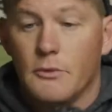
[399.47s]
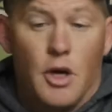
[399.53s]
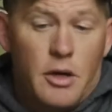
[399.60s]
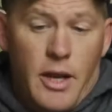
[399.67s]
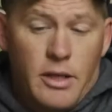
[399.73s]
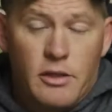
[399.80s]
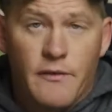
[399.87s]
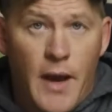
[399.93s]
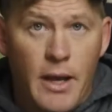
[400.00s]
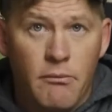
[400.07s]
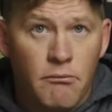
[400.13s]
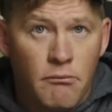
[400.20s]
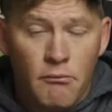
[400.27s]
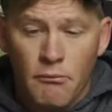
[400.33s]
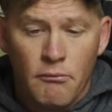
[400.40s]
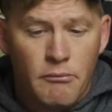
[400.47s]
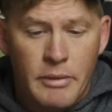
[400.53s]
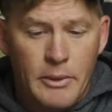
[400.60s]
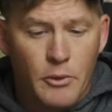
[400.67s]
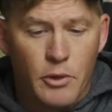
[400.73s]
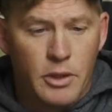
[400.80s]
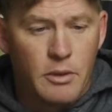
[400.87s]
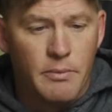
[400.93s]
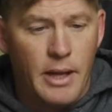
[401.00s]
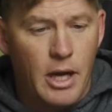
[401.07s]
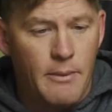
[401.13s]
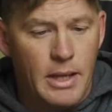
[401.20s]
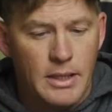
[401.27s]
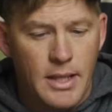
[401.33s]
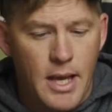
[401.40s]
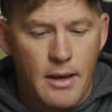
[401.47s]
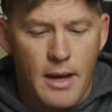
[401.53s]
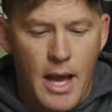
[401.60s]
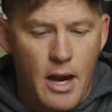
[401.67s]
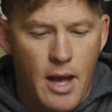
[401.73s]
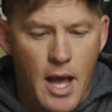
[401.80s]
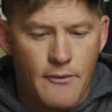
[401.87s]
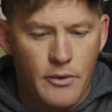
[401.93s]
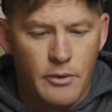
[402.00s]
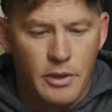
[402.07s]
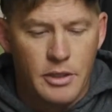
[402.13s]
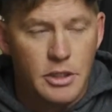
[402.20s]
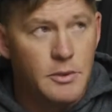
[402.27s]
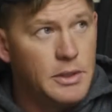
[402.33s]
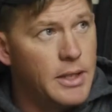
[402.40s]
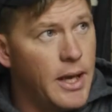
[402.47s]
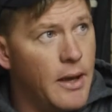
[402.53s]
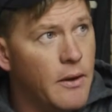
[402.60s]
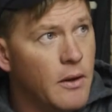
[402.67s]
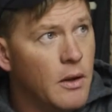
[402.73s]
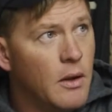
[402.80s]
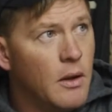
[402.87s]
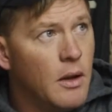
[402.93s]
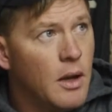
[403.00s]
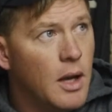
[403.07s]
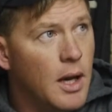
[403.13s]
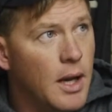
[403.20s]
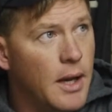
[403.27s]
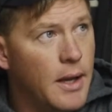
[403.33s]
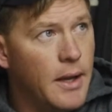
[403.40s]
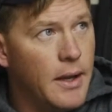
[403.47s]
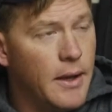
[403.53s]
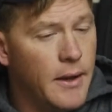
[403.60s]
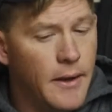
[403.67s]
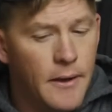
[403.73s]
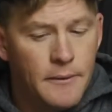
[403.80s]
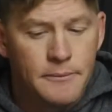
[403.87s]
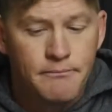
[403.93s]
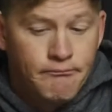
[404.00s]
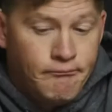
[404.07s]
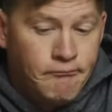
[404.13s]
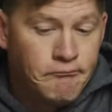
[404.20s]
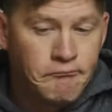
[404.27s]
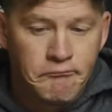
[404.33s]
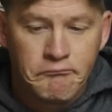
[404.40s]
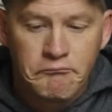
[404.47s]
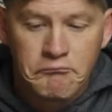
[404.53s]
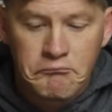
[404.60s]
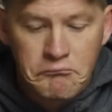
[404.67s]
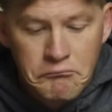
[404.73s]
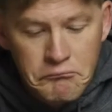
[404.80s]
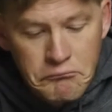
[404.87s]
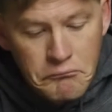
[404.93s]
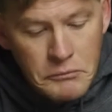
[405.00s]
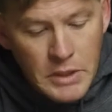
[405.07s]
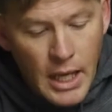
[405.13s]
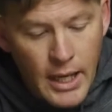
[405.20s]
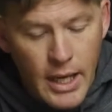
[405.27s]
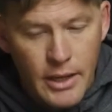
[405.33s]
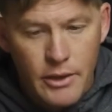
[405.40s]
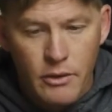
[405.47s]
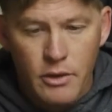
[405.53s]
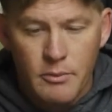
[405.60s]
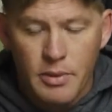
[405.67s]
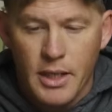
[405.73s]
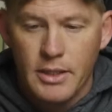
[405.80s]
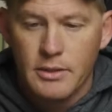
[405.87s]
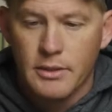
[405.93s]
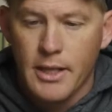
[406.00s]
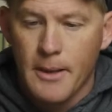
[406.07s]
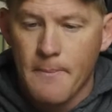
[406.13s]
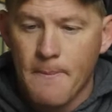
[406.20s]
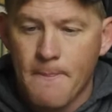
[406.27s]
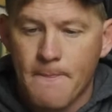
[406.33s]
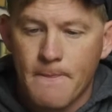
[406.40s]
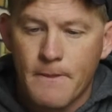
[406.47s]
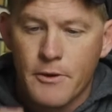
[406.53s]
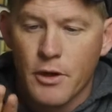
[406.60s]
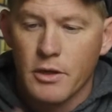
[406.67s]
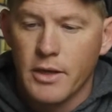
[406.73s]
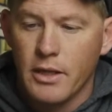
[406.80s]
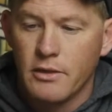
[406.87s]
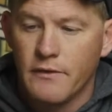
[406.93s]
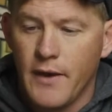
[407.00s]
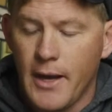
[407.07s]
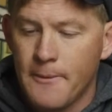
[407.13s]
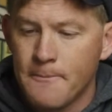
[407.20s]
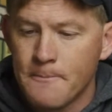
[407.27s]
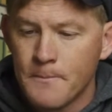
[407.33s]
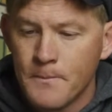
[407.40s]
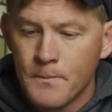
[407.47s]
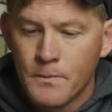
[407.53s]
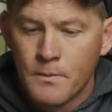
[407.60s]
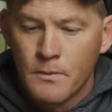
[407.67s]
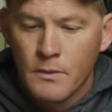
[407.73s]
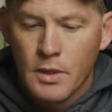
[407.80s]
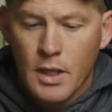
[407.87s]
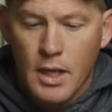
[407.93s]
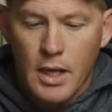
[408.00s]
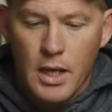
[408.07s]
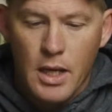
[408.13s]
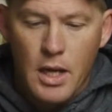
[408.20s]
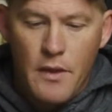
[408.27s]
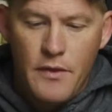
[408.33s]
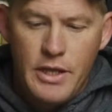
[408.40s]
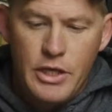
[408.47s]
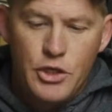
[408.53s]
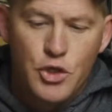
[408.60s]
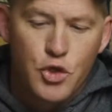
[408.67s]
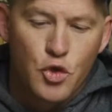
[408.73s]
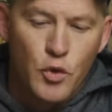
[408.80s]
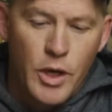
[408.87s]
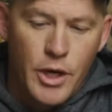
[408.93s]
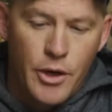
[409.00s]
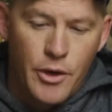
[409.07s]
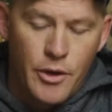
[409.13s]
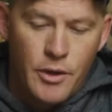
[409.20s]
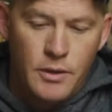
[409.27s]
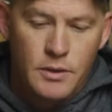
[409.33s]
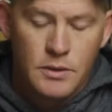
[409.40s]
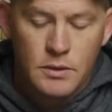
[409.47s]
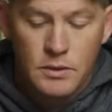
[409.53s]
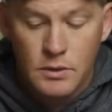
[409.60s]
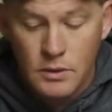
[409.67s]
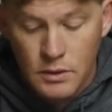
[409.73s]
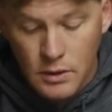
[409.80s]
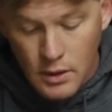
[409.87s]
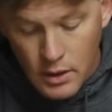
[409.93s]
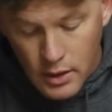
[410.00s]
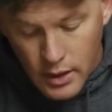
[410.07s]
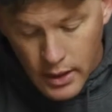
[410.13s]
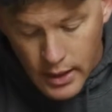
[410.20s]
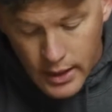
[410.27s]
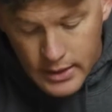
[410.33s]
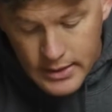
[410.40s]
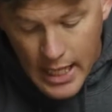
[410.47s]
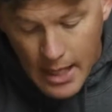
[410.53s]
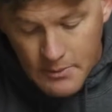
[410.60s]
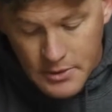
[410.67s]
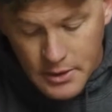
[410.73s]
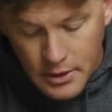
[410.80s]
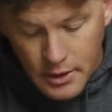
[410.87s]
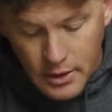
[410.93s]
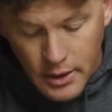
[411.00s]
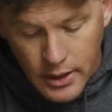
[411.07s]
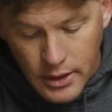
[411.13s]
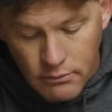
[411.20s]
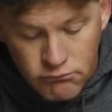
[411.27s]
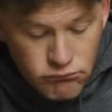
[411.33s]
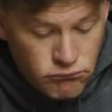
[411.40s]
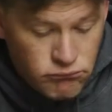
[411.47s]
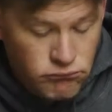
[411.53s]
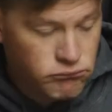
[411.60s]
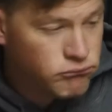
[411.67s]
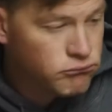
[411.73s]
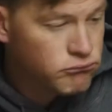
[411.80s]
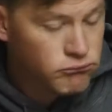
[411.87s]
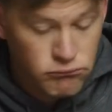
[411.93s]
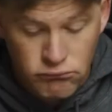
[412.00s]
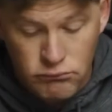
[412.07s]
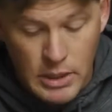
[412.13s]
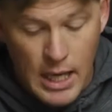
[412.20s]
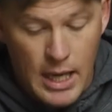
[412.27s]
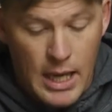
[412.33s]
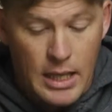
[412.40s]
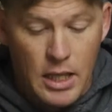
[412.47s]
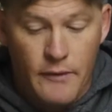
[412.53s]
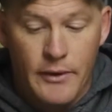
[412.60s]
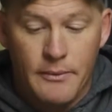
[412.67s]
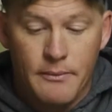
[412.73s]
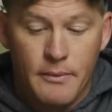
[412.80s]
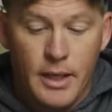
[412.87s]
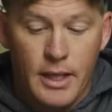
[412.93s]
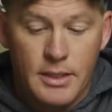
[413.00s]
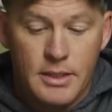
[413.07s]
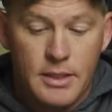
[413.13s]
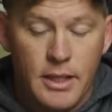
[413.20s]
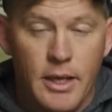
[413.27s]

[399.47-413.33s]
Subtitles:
handle's fine. People were complaining about that. I don't have a real issue with that. I got no complaints on that. Charging handle's fine. The trigger is absolutely, I love it. It's